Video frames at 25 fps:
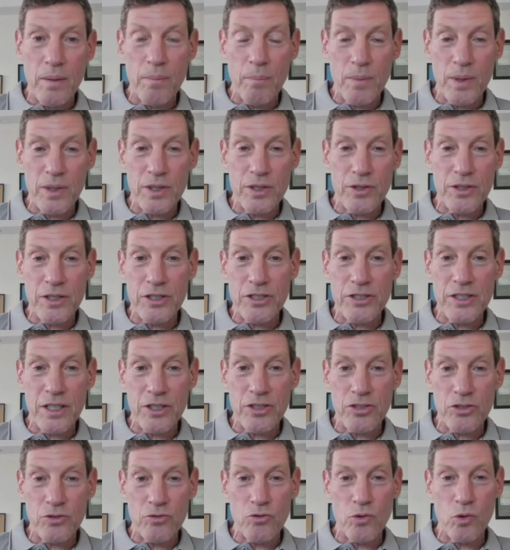but in the
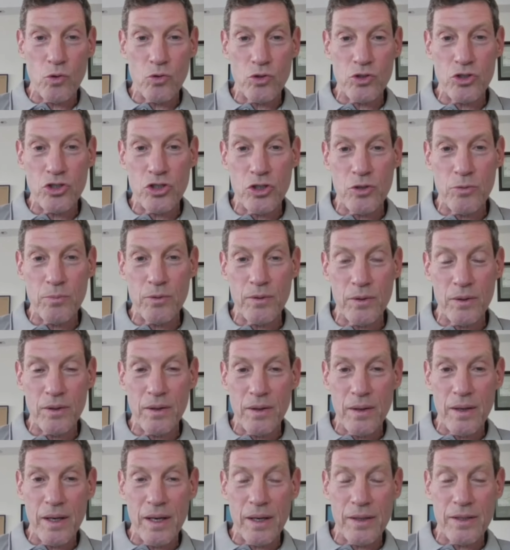sense of ownership.
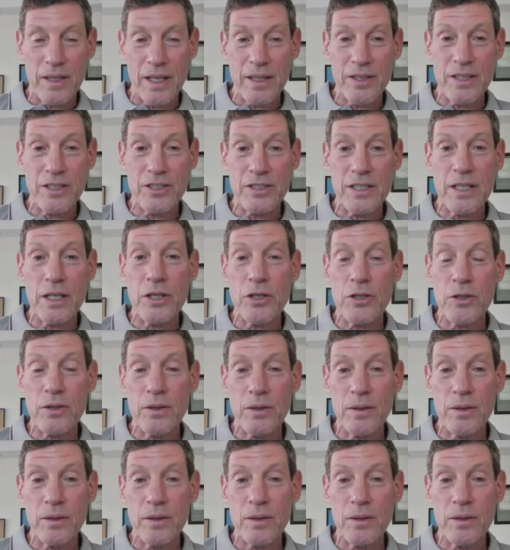And then he says,